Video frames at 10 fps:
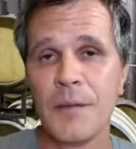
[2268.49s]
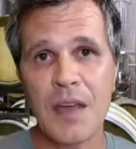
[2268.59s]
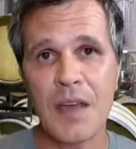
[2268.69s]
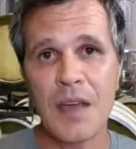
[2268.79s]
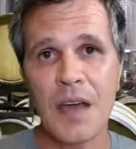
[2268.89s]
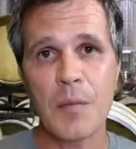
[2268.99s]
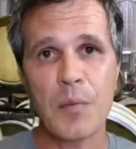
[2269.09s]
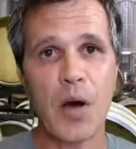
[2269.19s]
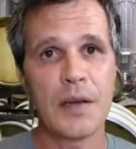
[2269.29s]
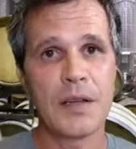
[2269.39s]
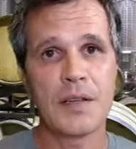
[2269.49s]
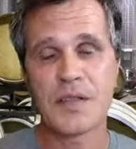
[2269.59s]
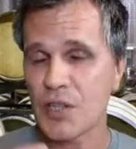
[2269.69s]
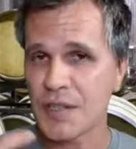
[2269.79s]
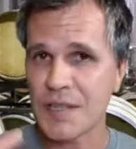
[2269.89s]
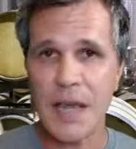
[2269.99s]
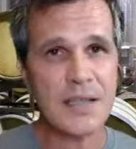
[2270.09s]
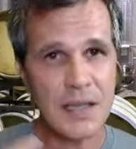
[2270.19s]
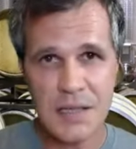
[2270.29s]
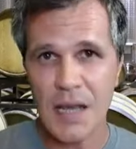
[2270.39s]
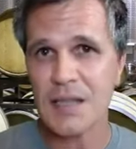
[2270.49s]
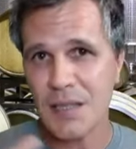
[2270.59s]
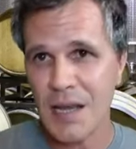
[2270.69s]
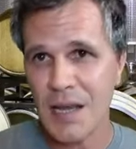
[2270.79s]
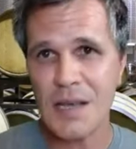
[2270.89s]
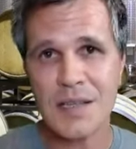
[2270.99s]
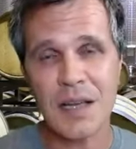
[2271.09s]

The other part is just tasting, tasting, tasting,